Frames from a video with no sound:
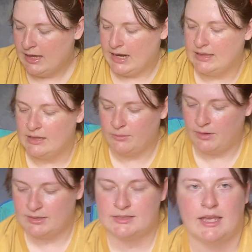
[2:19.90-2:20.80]
and then the
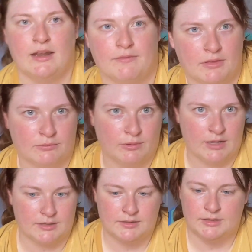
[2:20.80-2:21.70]
one set of the
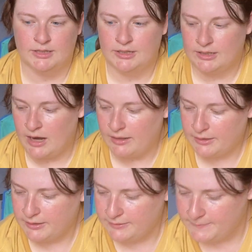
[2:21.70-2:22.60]
rust
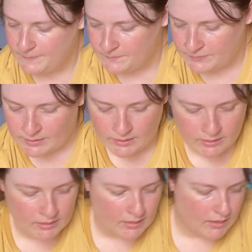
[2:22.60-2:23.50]
color.
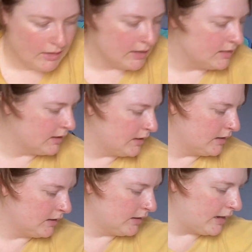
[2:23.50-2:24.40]
And
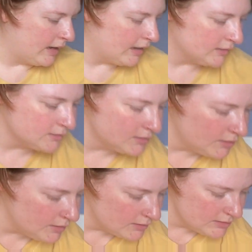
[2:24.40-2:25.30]
then at
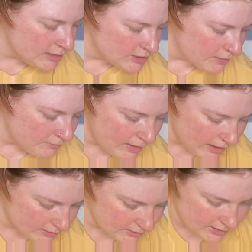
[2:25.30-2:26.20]
TJ
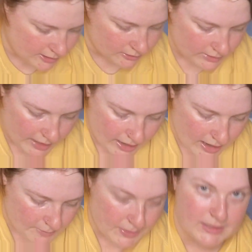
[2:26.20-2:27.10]
Maxx the other day,
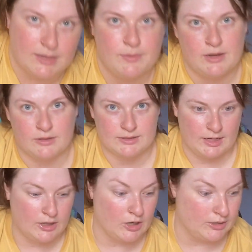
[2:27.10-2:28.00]
I picked up another set
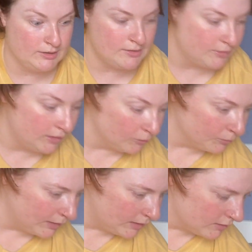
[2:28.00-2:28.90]
of curtains that were on a
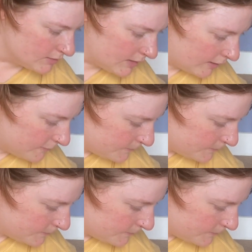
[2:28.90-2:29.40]
really good sale.